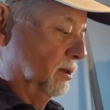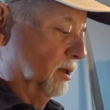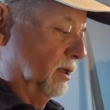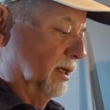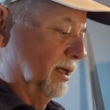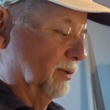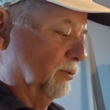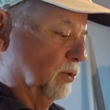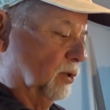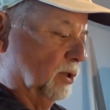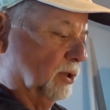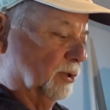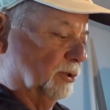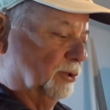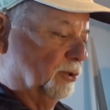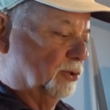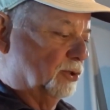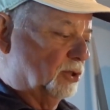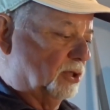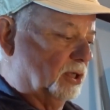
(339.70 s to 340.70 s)
I will
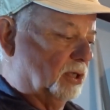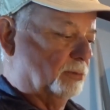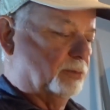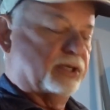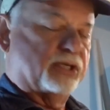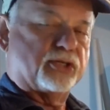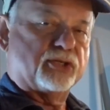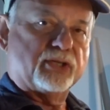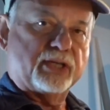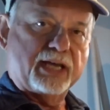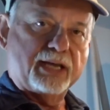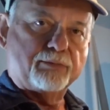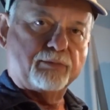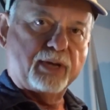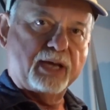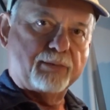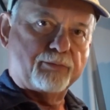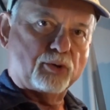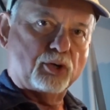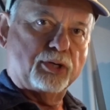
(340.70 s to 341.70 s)
use a little bit of
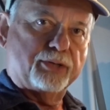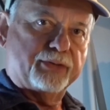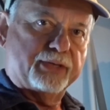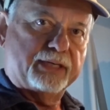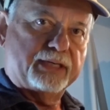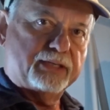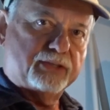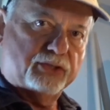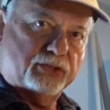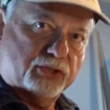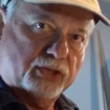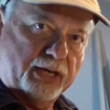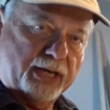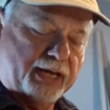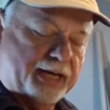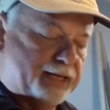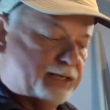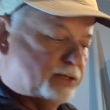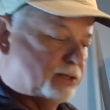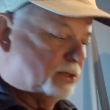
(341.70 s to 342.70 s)
sandpaper on the
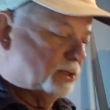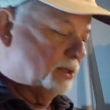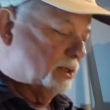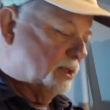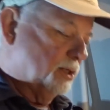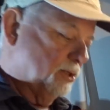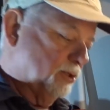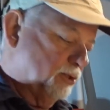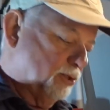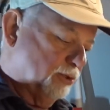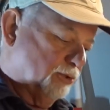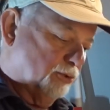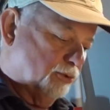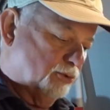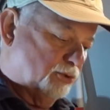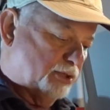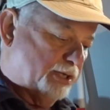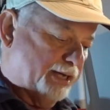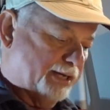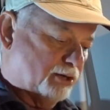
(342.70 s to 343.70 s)
inside
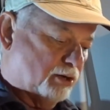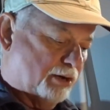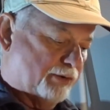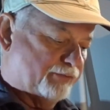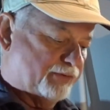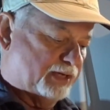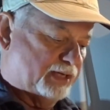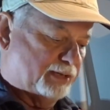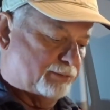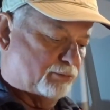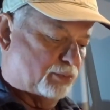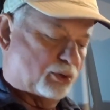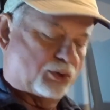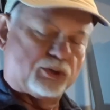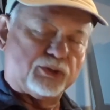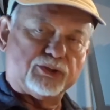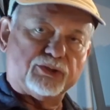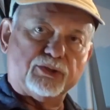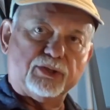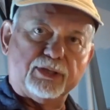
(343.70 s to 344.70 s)
to take off any
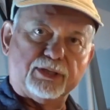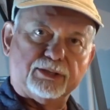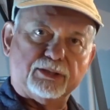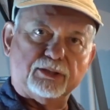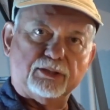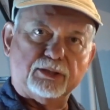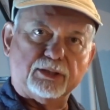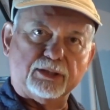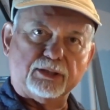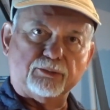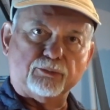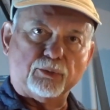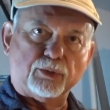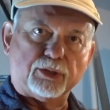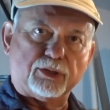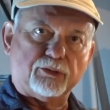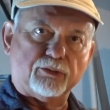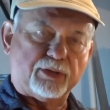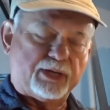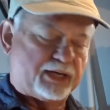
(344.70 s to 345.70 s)
burrs that
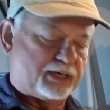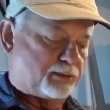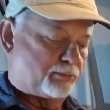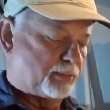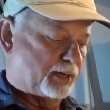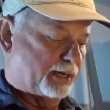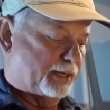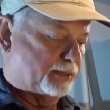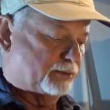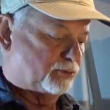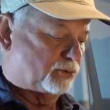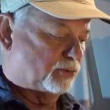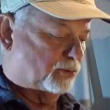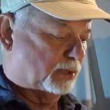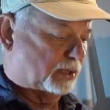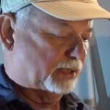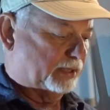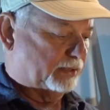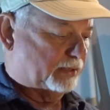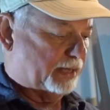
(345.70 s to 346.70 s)
were created by
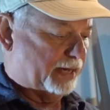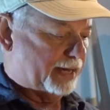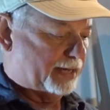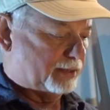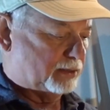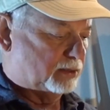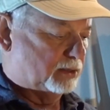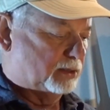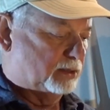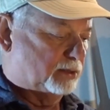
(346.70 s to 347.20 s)
drilling that.